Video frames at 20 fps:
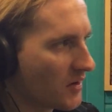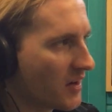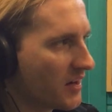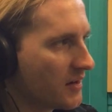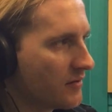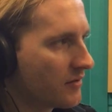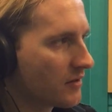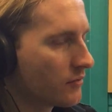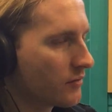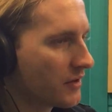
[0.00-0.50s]
And
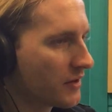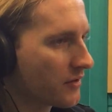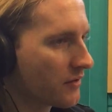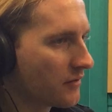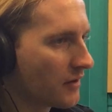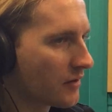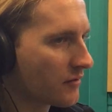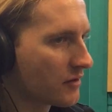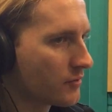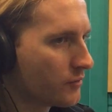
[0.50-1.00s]
even with
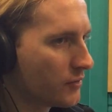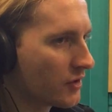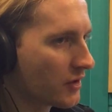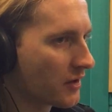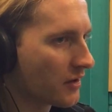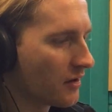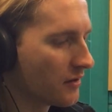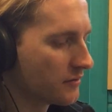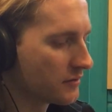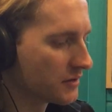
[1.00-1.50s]
every book
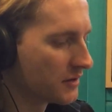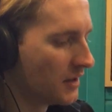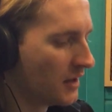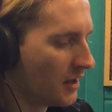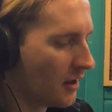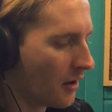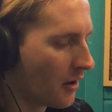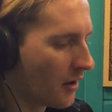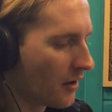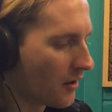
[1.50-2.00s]
cover,
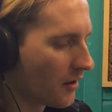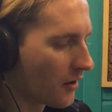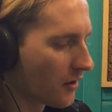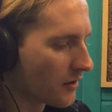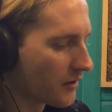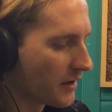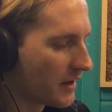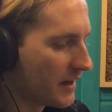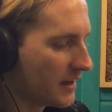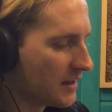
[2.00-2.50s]

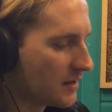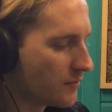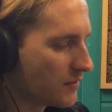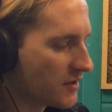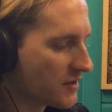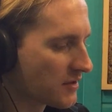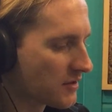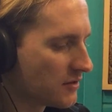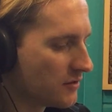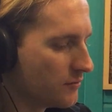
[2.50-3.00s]
our aim
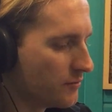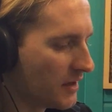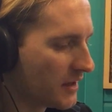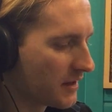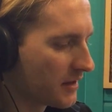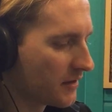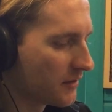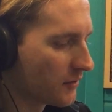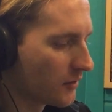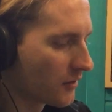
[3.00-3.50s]
is to
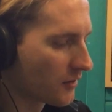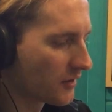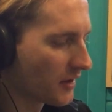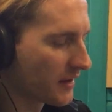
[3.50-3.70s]
make it look